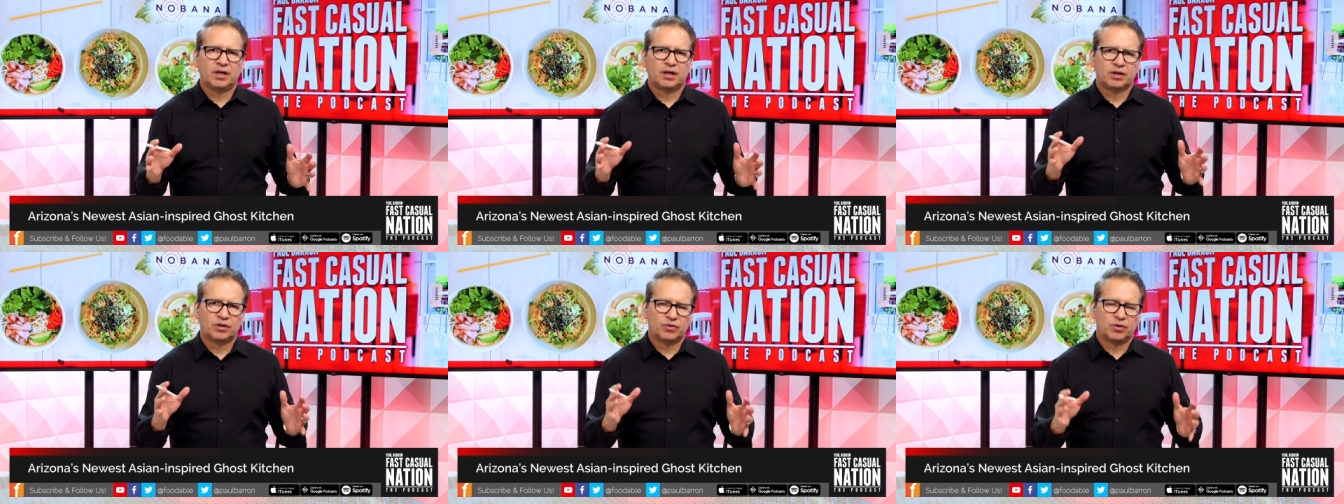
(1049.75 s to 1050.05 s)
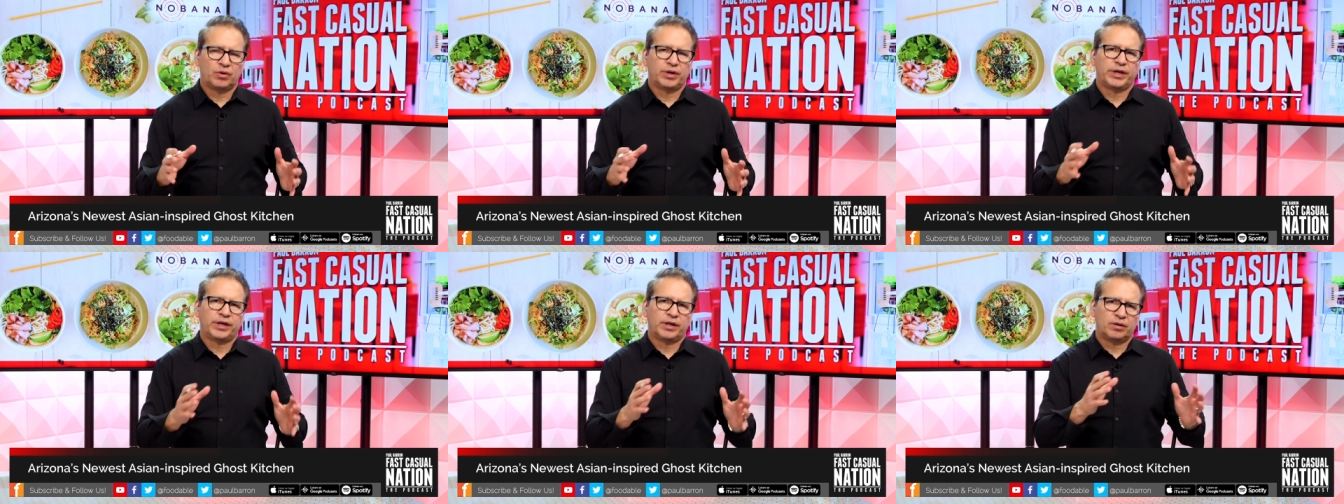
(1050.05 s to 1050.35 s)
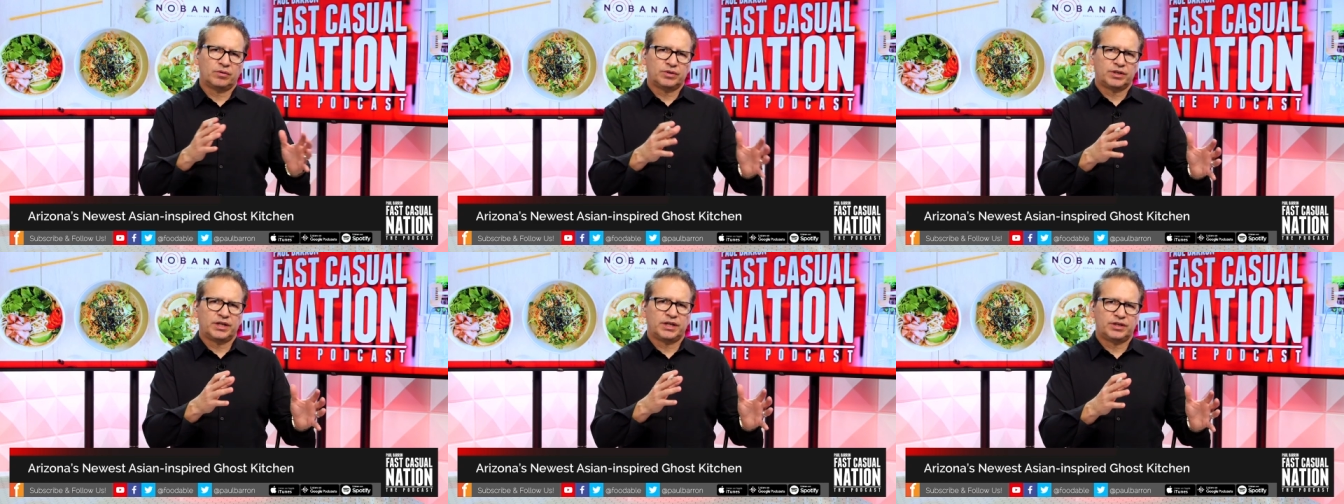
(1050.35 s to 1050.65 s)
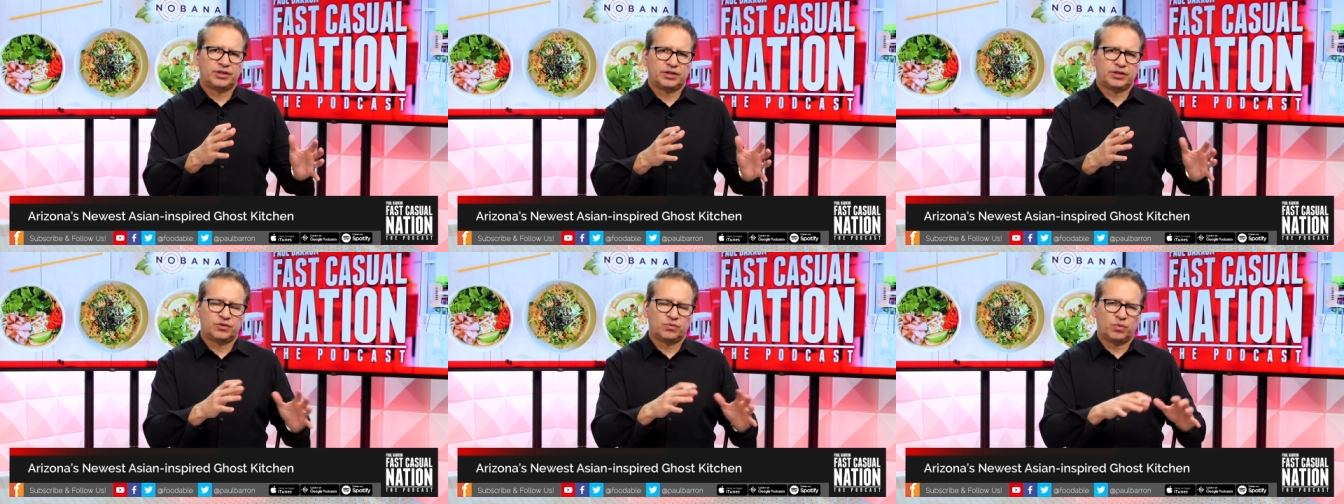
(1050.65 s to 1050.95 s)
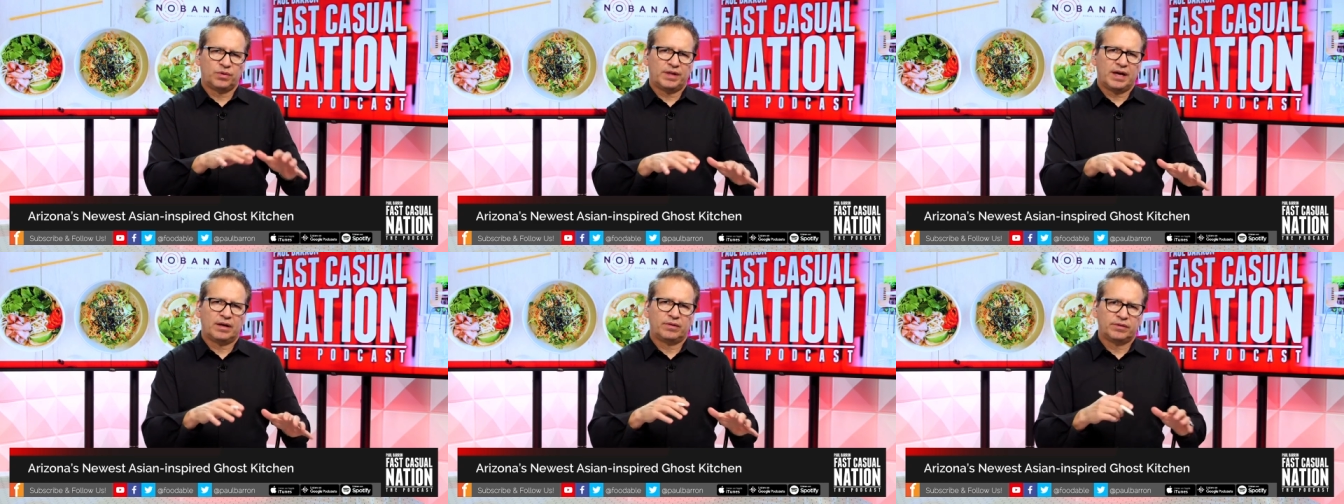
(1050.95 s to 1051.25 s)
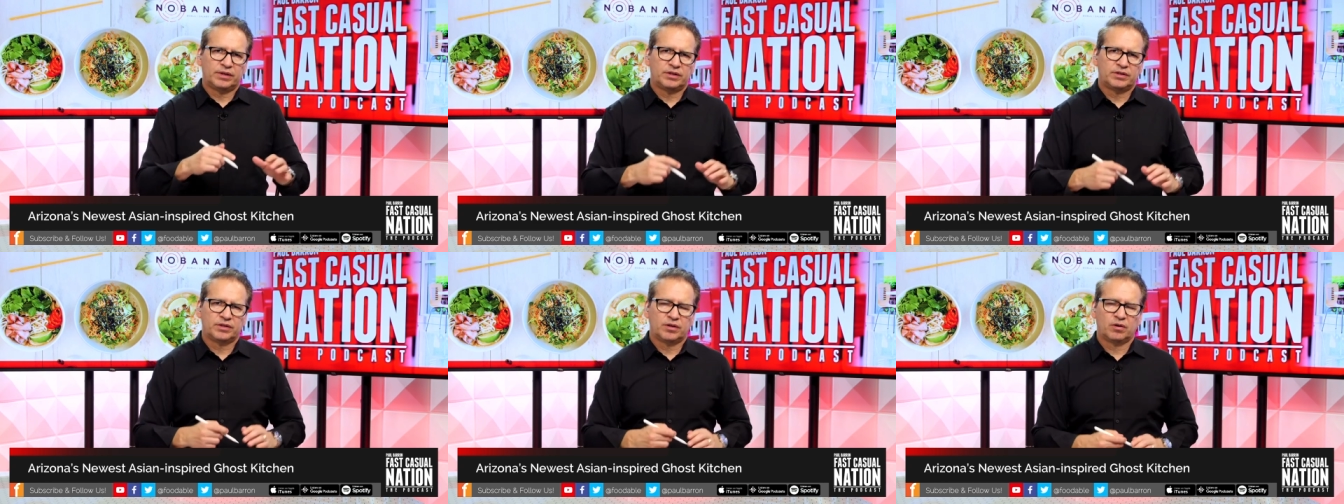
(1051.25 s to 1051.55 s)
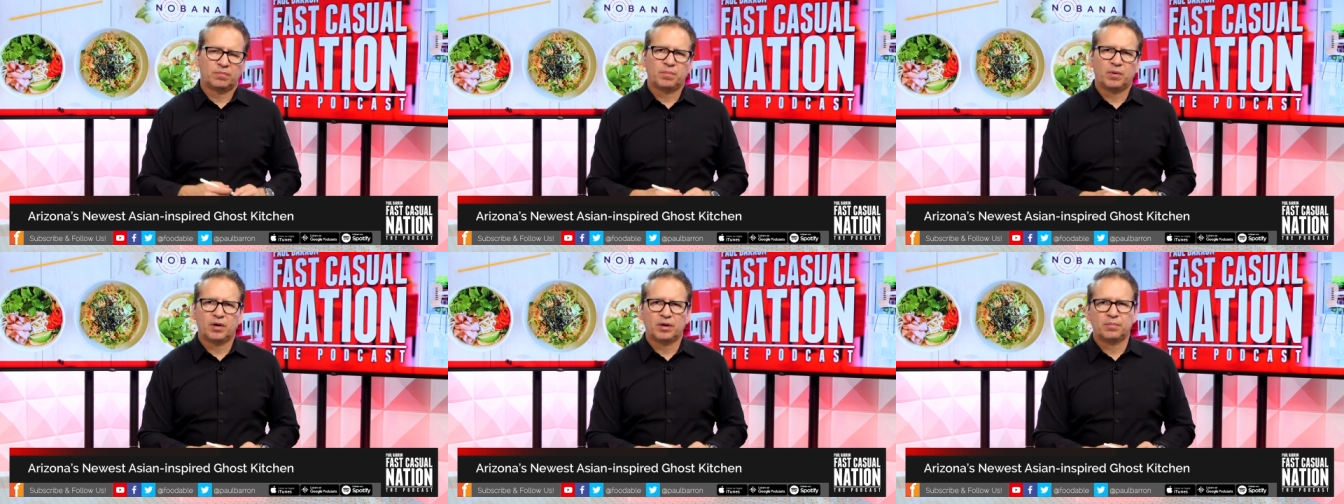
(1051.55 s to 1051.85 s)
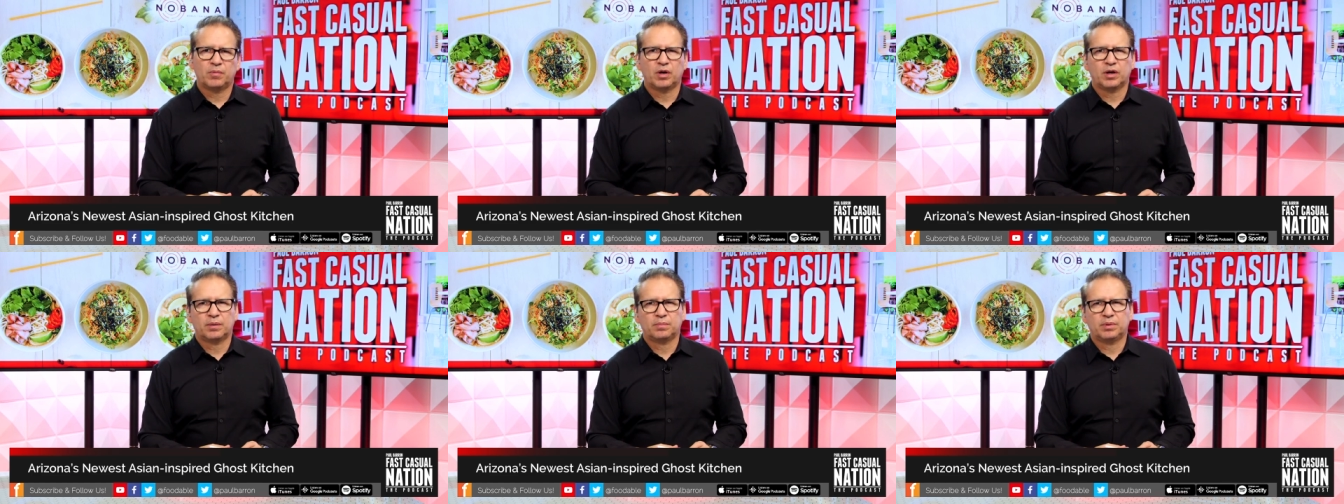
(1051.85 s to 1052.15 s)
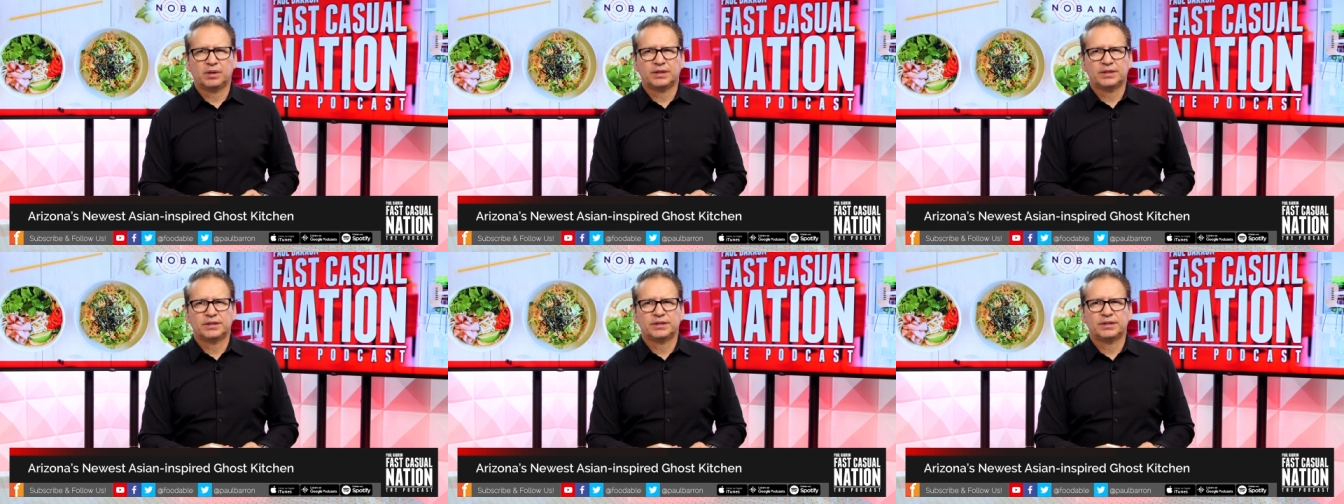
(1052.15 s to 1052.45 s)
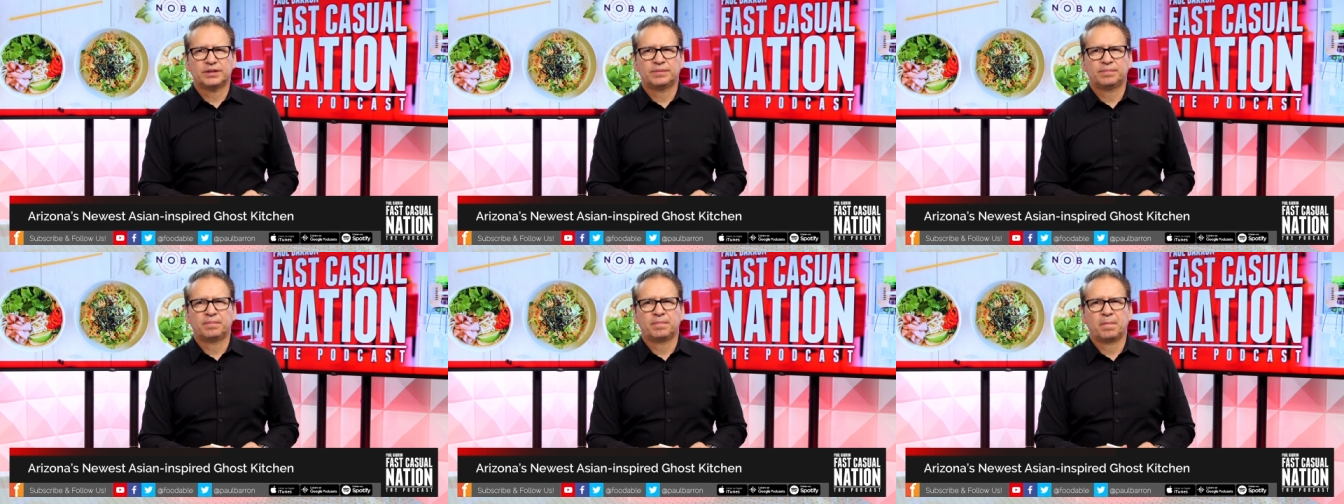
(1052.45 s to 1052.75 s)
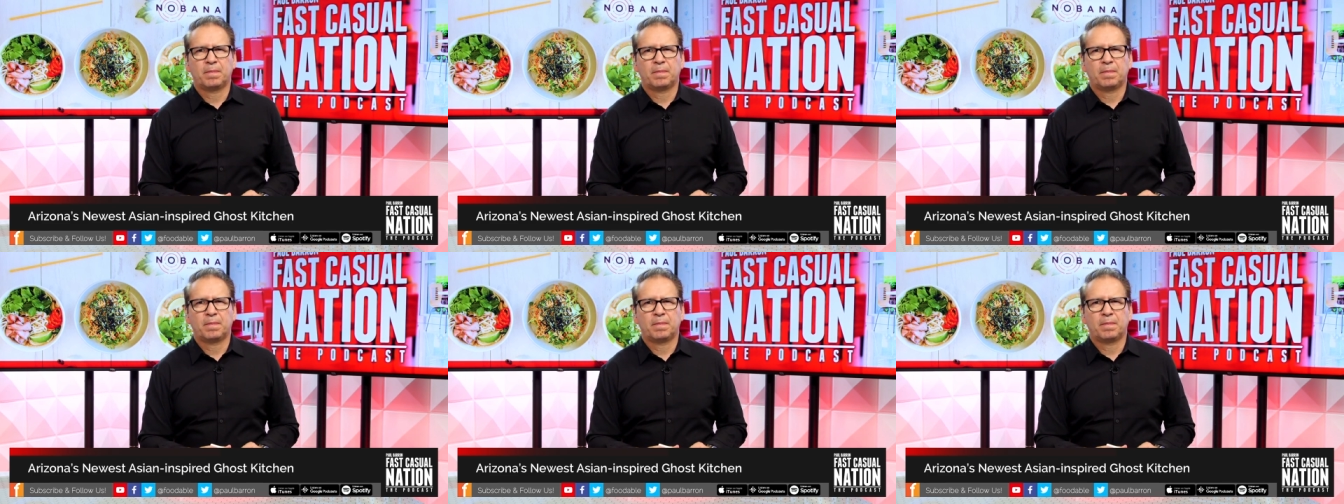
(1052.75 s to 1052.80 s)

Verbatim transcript: on growing ghost kitchens without these third-party marketplaces?